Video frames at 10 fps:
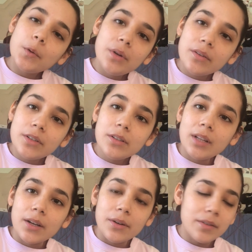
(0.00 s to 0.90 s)
Whatever you
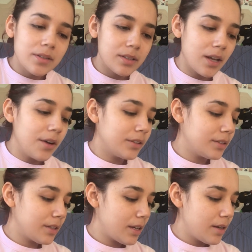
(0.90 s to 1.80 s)
like, whatever the sound.
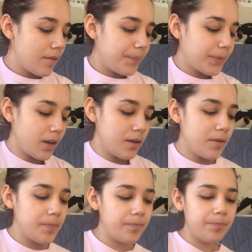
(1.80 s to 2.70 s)

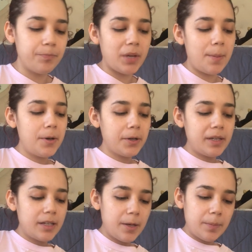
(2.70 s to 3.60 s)
I'm
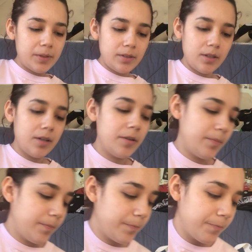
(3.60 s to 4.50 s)
hooking up
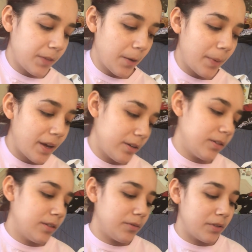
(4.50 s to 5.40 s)
a
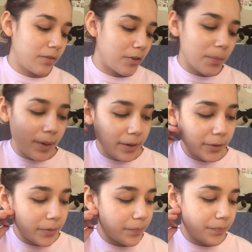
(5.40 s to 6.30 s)
pedal, a reverb
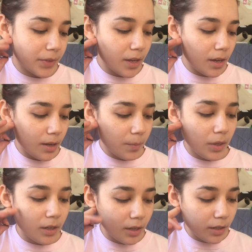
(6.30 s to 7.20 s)
pedal,
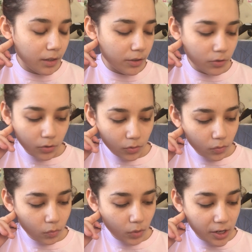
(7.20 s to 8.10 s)

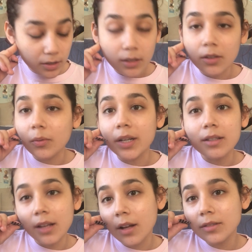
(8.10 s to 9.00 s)
because I just like the way it
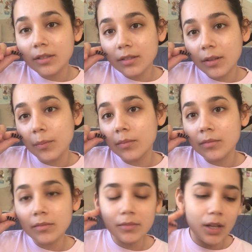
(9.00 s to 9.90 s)
sounds.
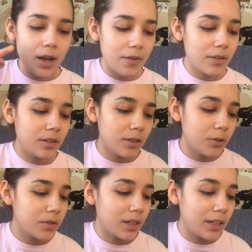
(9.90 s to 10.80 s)
I have it on
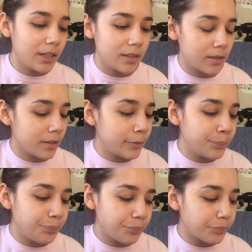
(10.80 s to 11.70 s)
low settings, and